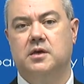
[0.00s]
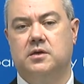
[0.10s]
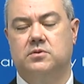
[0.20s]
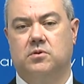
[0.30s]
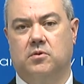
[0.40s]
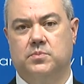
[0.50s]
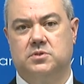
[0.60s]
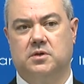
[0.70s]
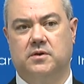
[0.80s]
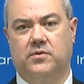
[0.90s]
in terms
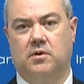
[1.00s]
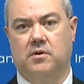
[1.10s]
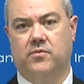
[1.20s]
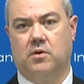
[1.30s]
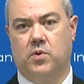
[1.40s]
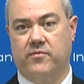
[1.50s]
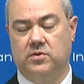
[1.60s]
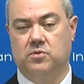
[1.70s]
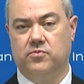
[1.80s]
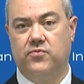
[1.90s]
of our
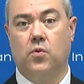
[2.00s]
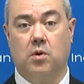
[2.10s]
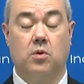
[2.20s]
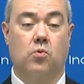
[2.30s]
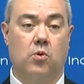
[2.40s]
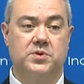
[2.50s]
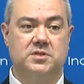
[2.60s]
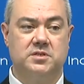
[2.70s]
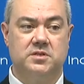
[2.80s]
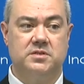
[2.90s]
revenue for our core
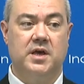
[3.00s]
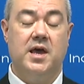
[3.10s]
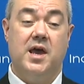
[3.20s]
businesses.